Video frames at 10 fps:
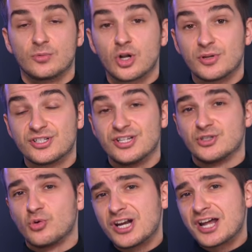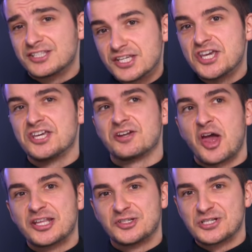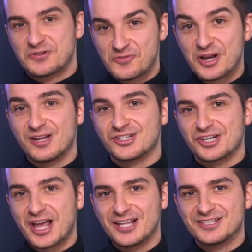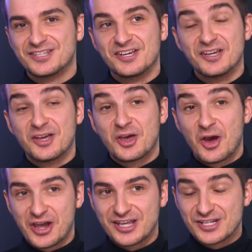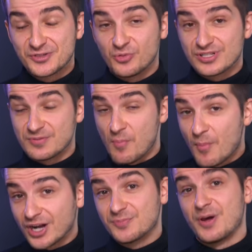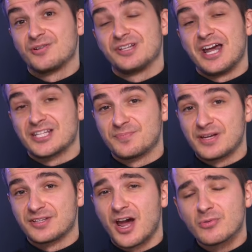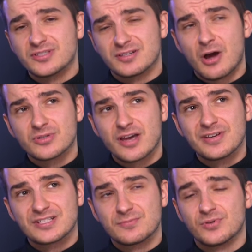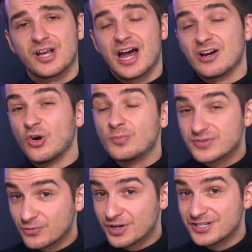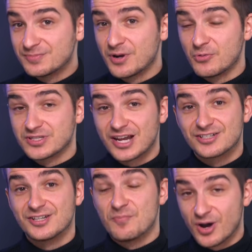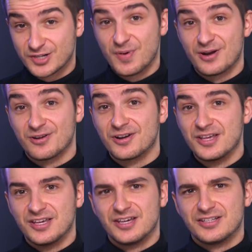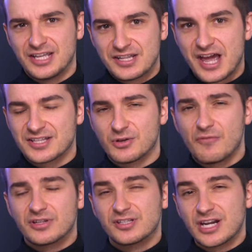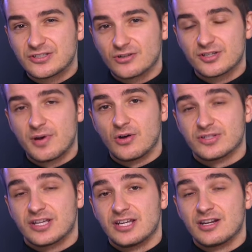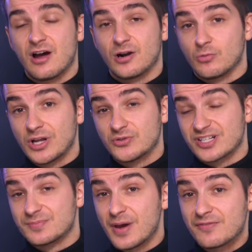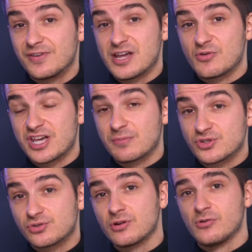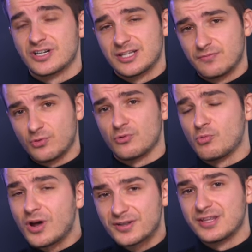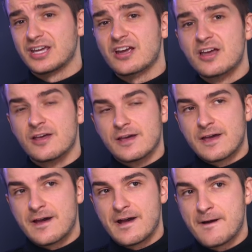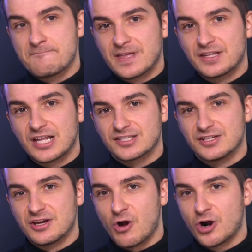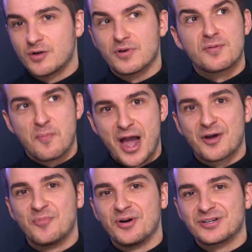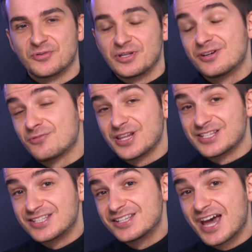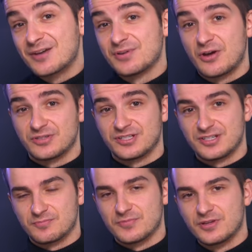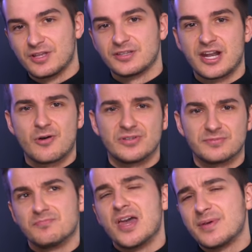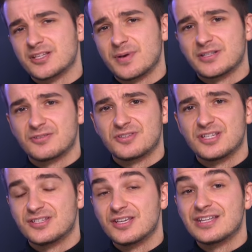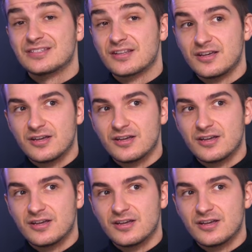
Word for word: W W D C twenty nineteen has just finished, and okay, this was much better than I expected. I was I was having some pretty high hopes for this, but it was actually much better than that. So everything that I talked about in our What to Expect video came true, except for one thing, um, and that's the ARM MacBook. So we didn't really see that, but that was just a thing that I was maybe expecting to see teased.